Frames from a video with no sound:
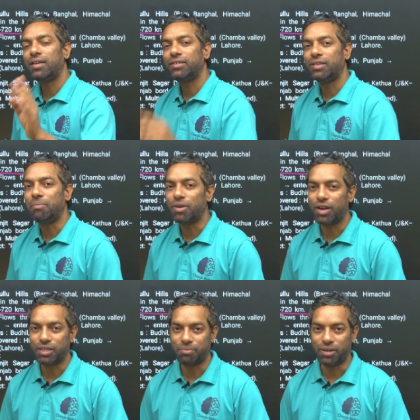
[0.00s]
Jammu
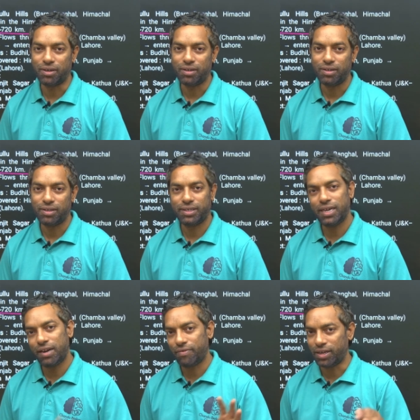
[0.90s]
Kashmir,
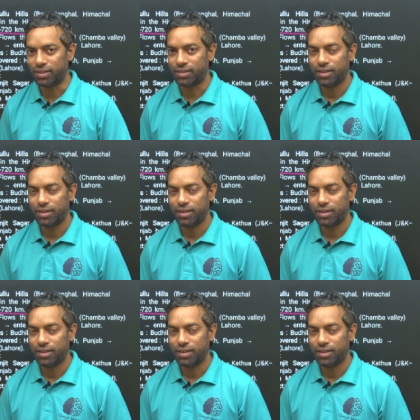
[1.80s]
state wise.